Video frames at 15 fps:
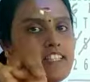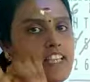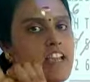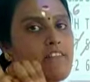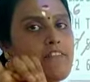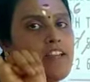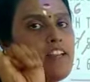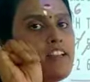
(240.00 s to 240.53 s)

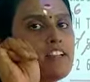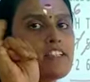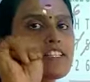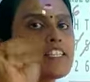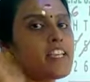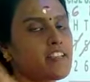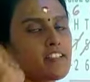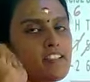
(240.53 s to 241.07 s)
7,
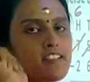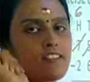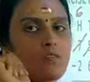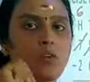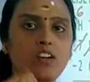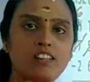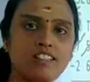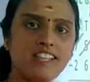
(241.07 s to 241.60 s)
6.
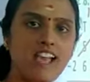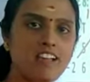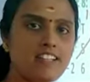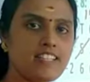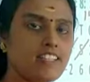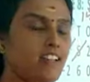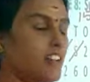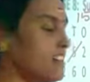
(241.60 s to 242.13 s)
What is the
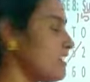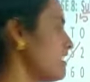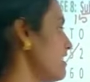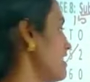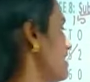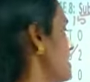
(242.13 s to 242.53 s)
answer?